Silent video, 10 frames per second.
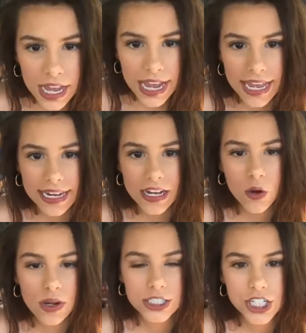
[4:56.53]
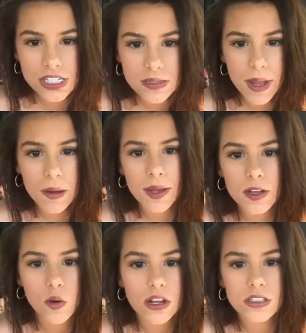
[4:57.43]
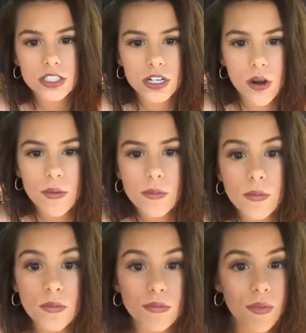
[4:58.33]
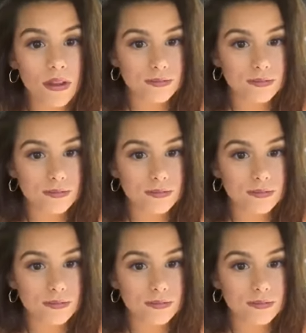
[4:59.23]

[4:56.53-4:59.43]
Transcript: Any questions about my concert? How tall are you? It should say how